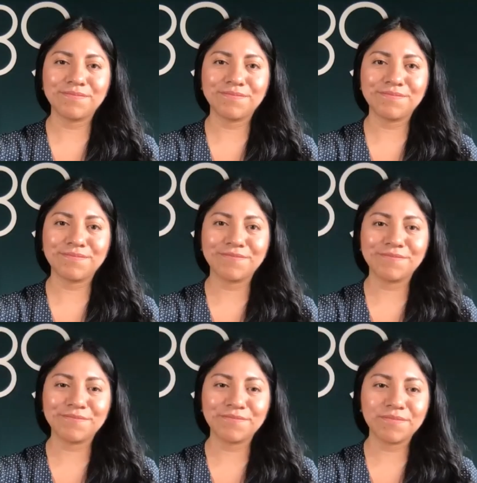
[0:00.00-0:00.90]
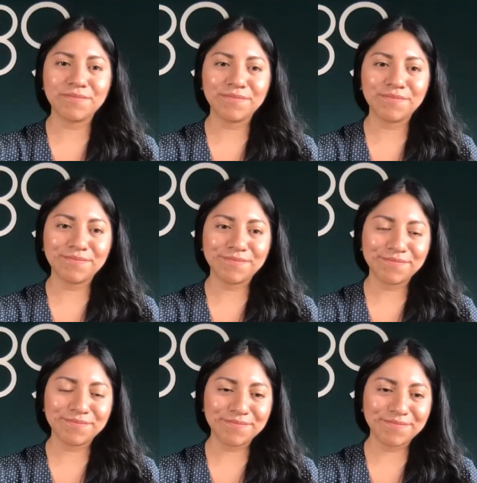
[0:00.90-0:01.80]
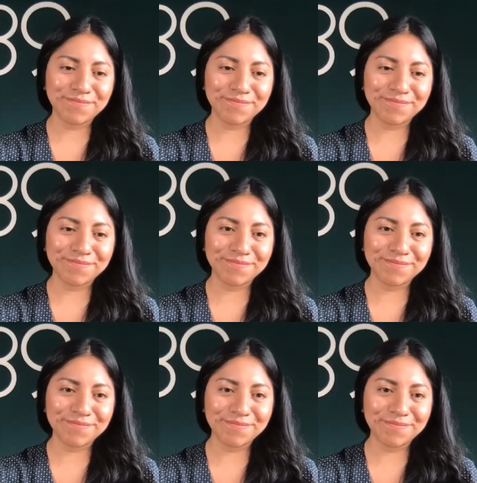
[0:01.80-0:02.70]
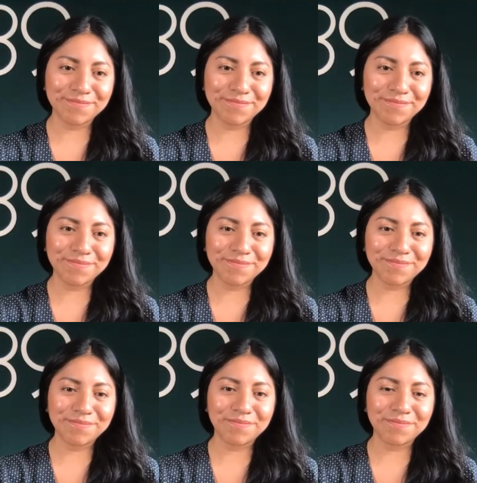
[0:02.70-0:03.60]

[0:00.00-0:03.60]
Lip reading: No one is speaking in this clip.